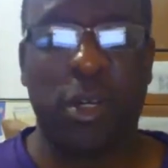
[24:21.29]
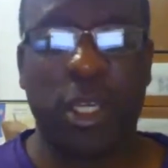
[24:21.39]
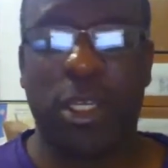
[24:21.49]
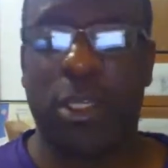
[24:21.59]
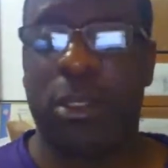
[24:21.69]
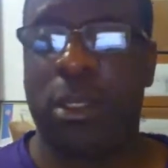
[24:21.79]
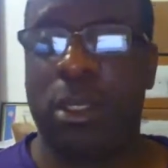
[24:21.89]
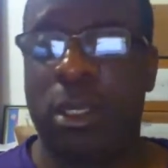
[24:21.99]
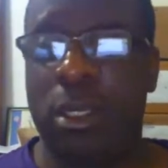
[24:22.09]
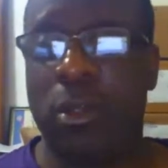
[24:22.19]
Okay,
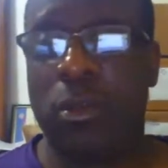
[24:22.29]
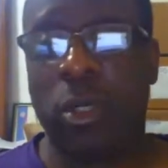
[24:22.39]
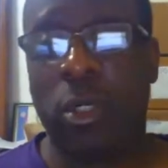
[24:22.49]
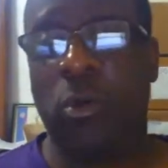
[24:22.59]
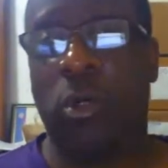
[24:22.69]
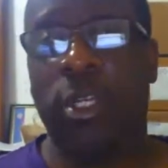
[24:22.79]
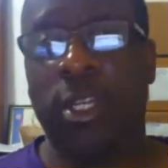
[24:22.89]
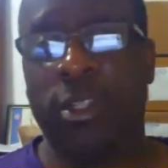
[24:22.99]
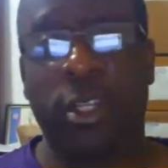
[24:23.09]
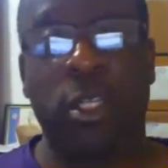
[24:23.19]
there's one
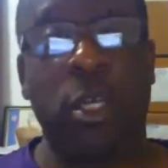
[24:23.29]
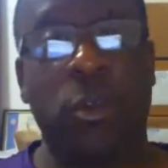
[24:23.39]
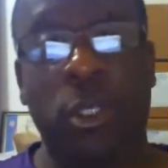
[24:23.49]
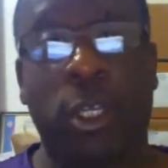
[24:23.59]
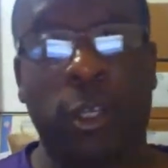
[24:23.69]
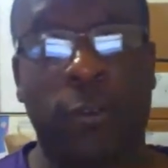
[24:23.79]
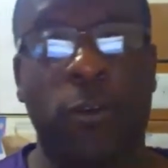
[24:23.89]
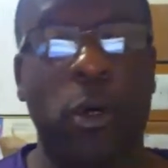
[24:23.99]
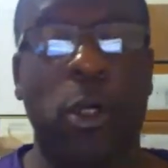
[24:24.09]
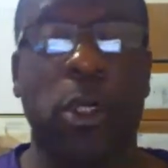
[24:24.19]
organization I was
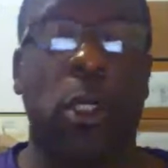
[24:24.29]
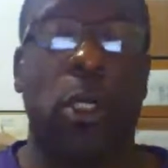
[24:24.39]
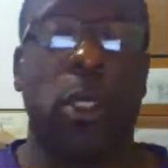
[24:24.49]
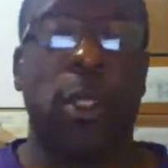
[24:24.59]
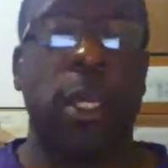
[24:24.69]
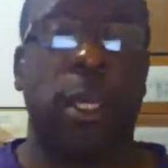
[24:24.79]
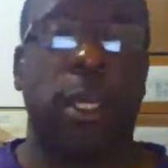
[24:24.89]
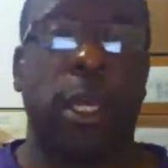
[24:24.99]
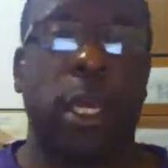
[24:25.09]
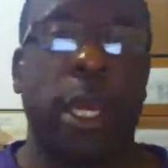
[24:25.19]
looking for that